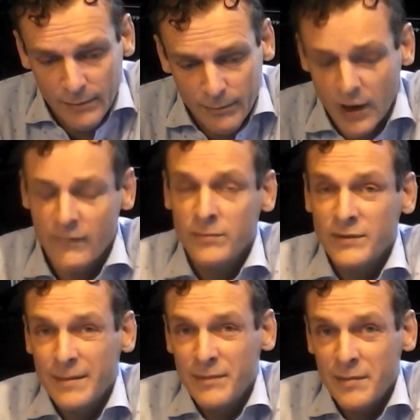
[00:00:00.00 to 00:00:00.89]
Parfums
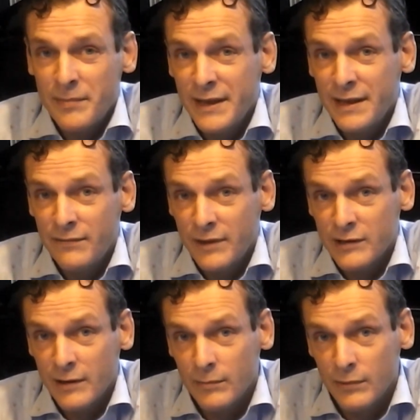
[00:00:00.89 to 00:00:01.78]
NDP, for
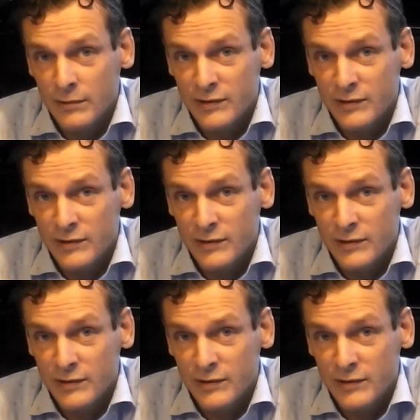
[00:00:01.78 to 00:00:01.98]
example,